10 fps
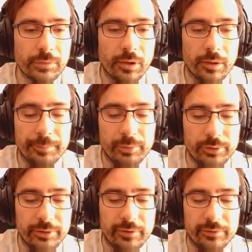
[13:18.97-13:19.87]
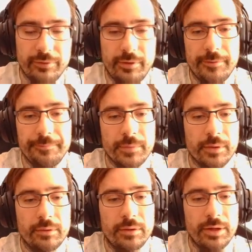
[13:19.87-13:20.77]
build index here,
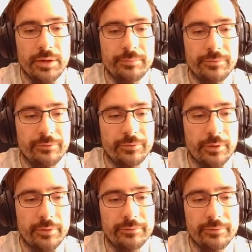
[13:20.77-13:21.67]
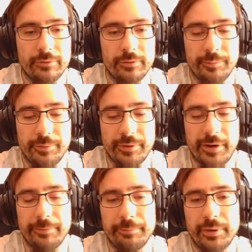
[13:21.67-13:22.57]
I'm just going to put a
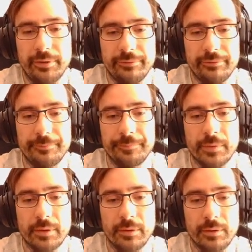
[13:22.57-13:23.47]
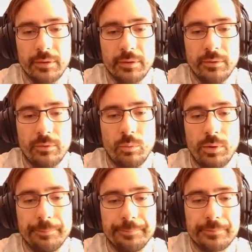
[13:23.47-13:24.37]
plus 1.
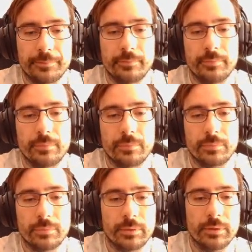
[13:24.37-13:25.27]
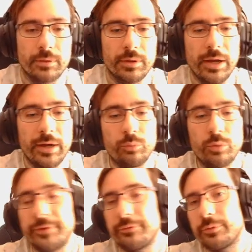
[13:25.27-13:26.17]
And what
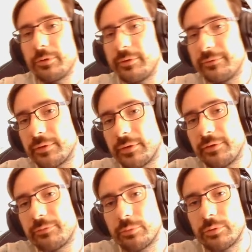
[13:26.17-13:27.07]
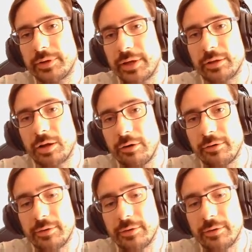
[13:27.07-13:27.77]
this will do is, this will look at the current